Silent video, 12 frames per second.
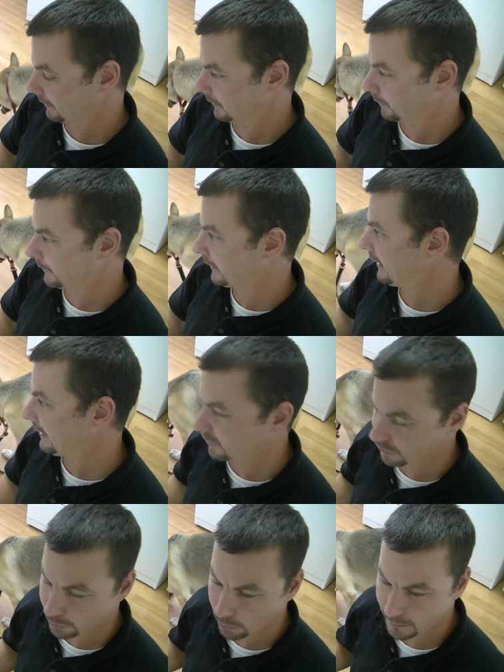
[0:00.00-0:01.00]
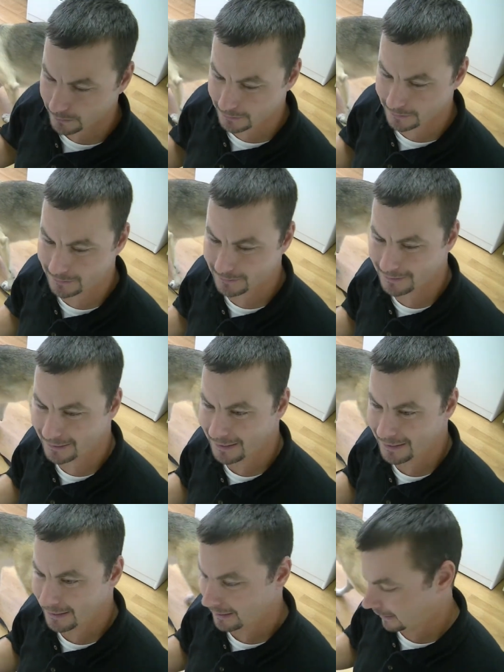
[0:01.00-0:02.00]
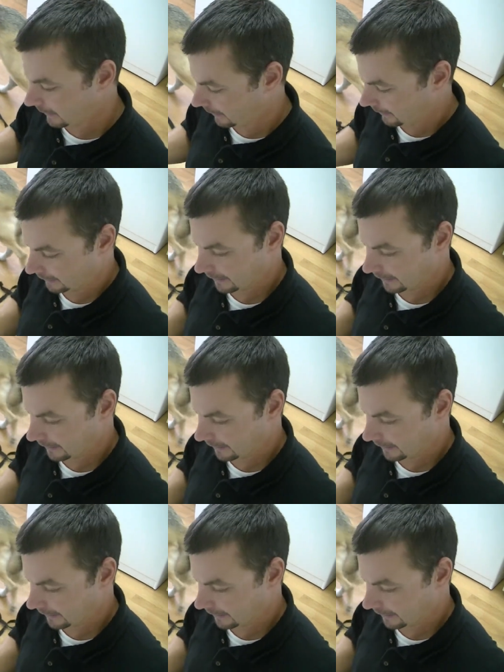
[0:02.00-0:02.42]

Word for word: Now when he hears noises, uh,